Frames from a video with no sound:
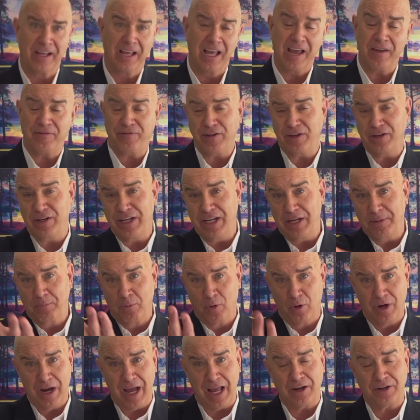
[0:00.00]
If you need
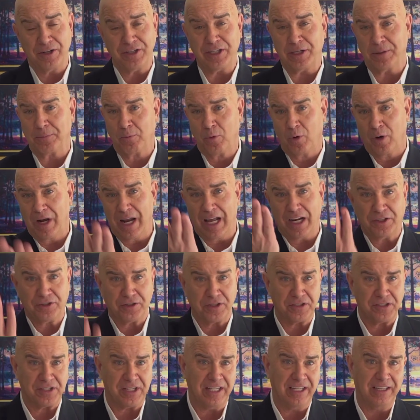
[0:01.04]
more energy or more
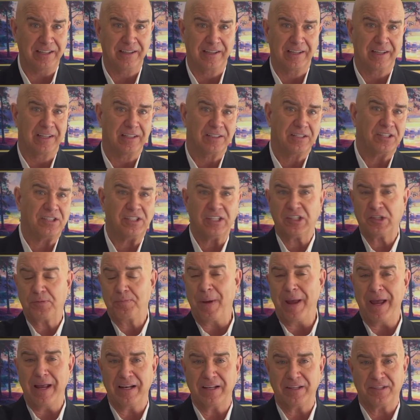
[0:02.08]
electricity, just
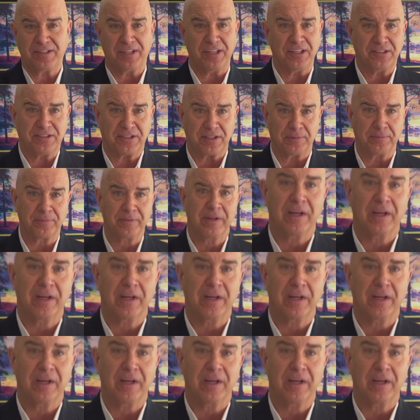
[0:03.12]
expand the system.